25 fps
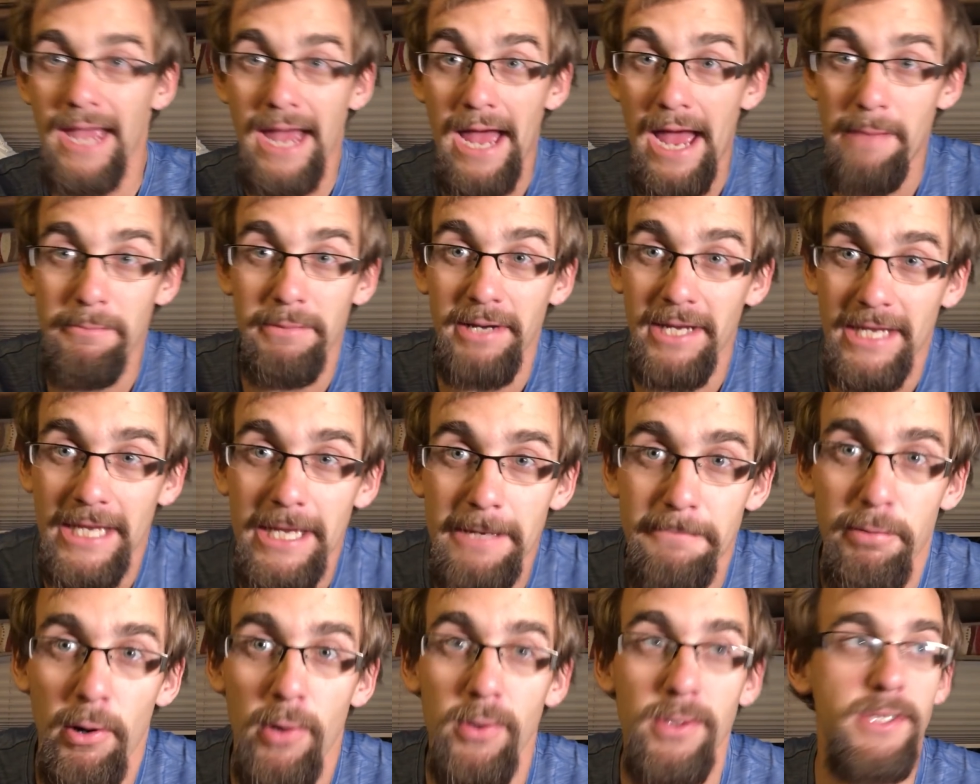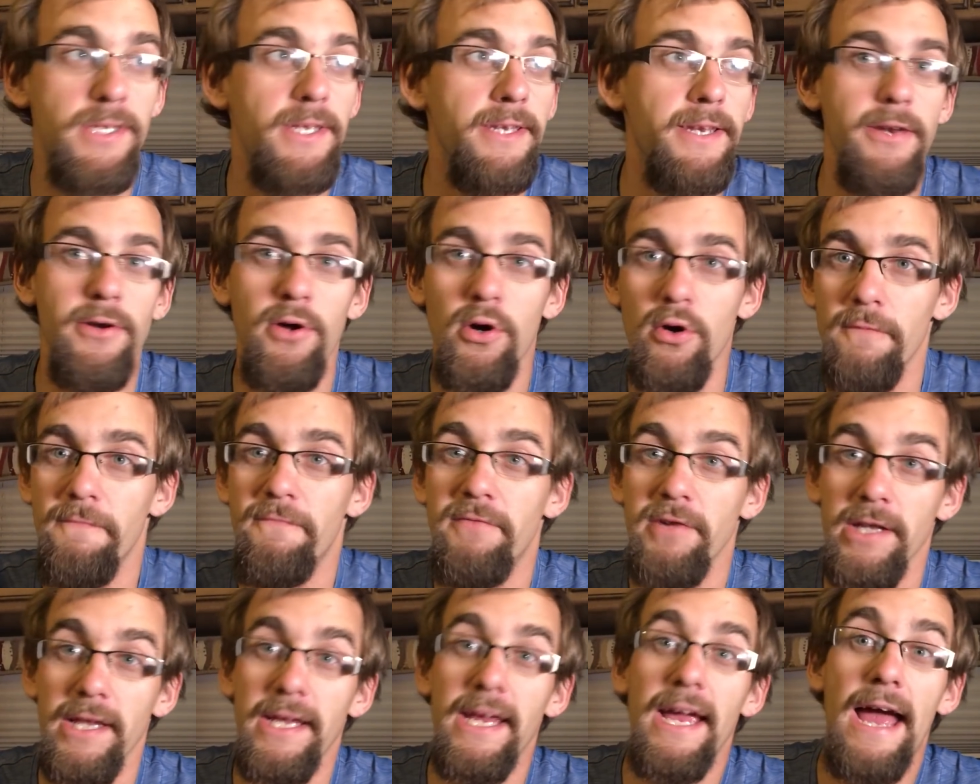I'm going to keep posting, and
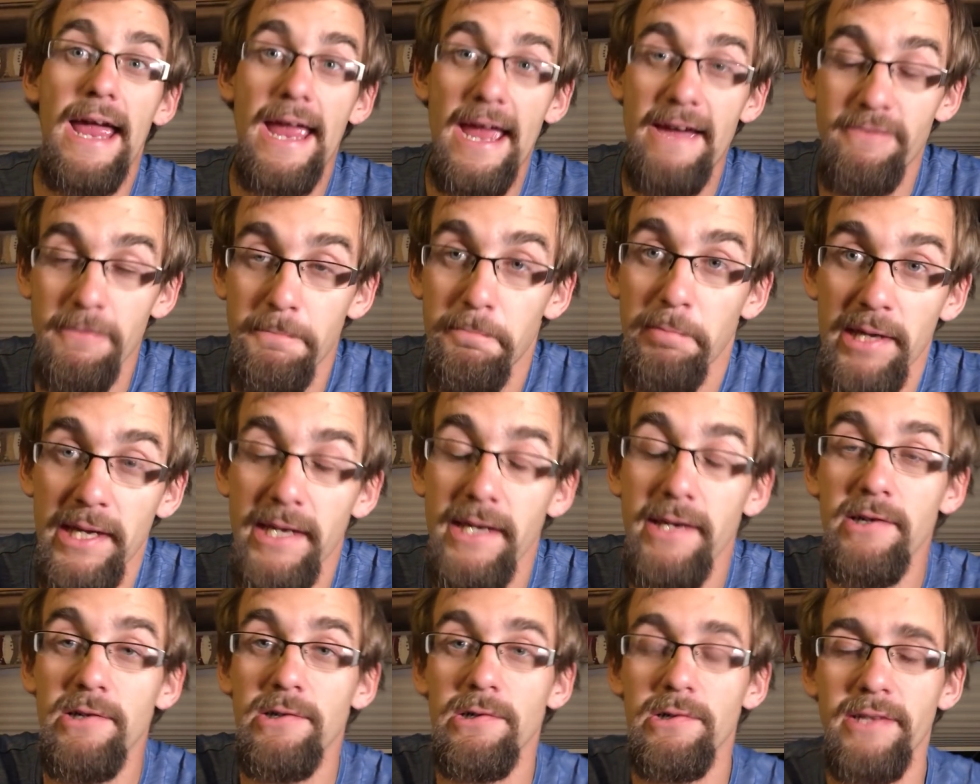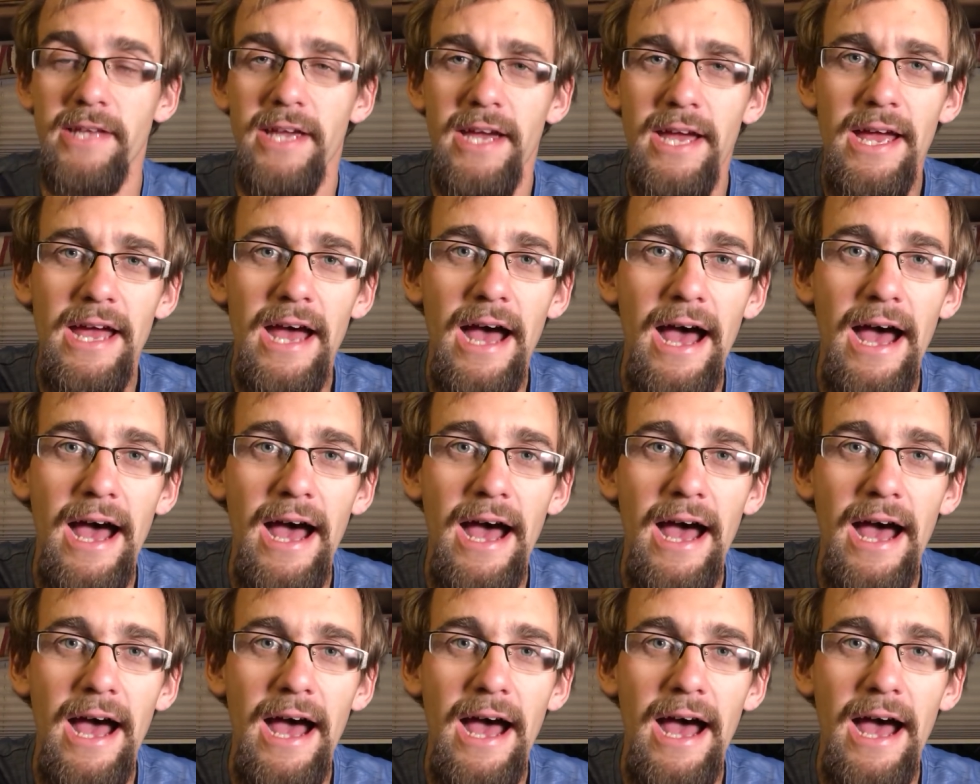hopefully I have appealed